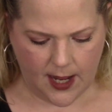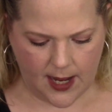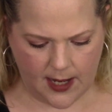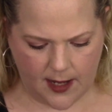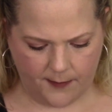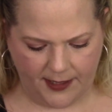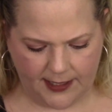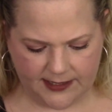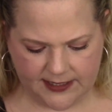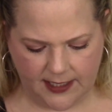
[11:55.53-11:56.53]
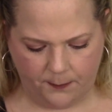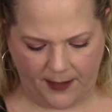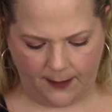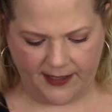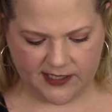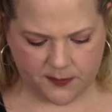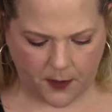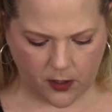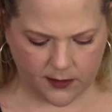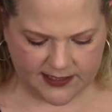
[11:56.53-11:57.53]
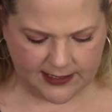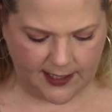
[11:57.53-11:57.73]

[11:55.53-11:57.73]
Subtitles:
It is in Baby Sparks.